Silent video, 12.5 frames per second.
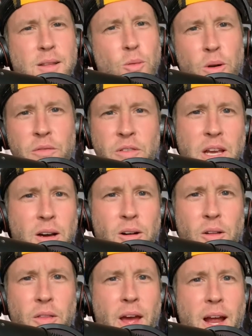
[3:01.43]
the
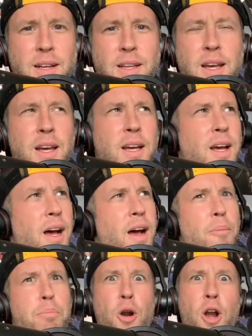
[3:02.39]
reveal that
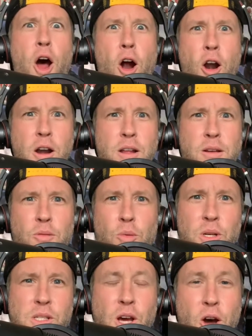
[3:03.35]
Bernard
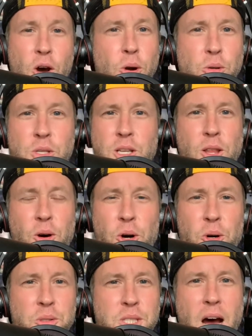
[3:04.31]
was a host the
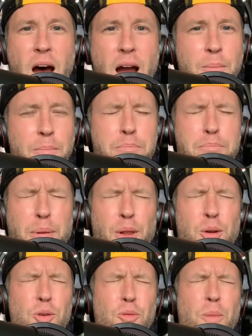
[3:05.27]
whole time.
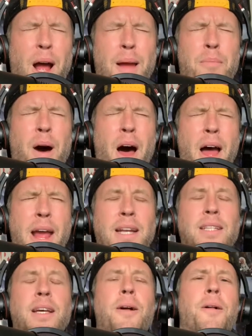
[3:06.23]
Blew my
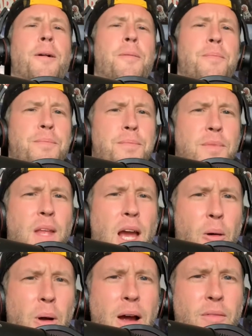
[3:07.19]
mind.
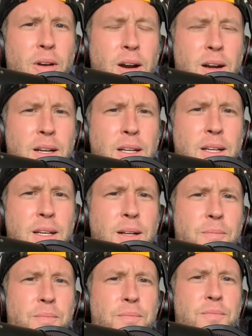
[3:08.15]
However,
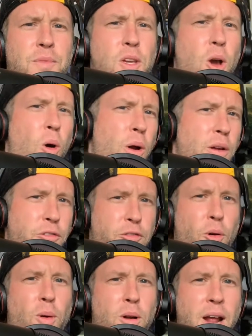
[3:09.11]
going
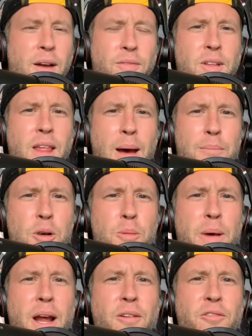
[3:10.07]
forward after that
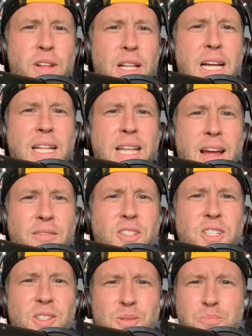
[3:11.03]
moment, I feel like they've
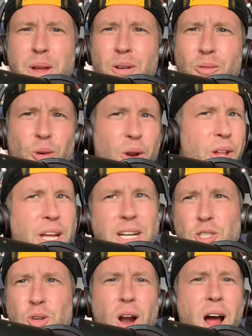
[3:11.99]
just been really
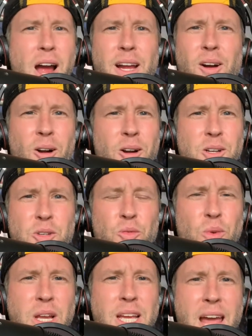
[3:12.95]
trying hard to
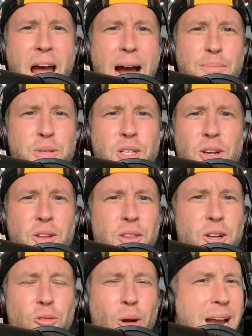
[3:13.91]
recapture the
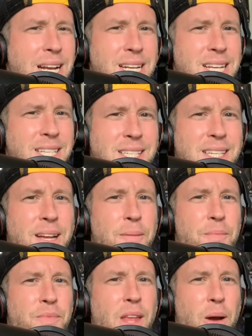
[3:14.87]
greatness
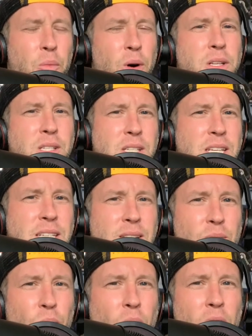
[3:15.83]
that was
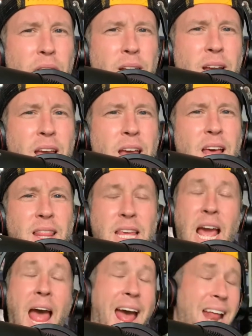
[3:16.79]
season one.
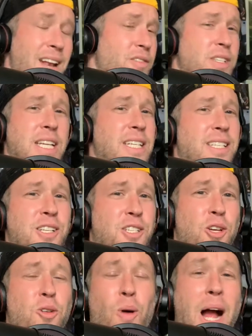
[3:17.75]
The end of season
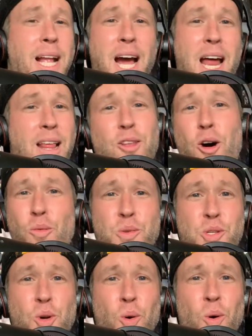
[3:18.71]
two, I kind of thought was
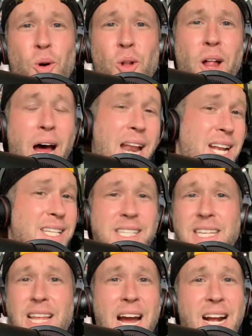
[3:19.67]
cool. I didn't
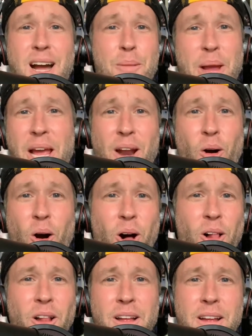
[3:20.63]
see that coming at
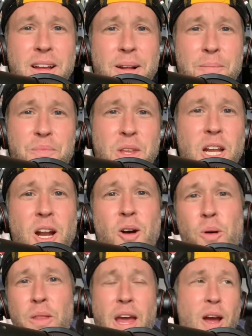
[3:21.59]
all. You know,
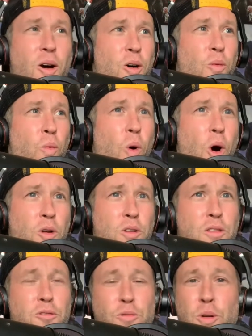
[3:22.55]
when they all
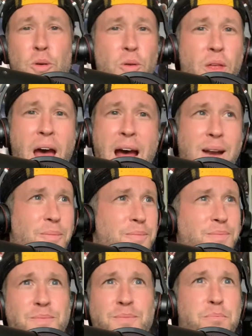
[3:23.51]
walked through that
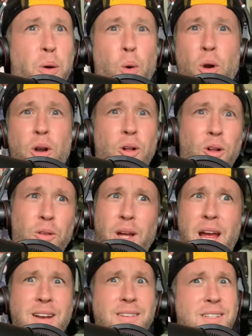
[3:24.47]
portal
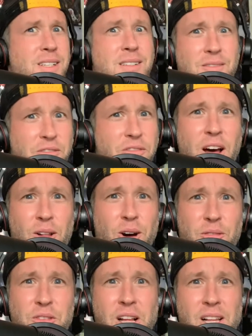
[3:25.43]
and just fell
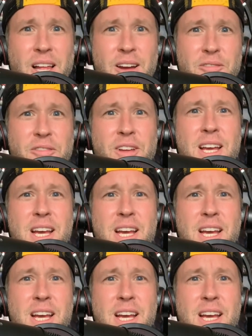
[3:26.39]
off the cliff.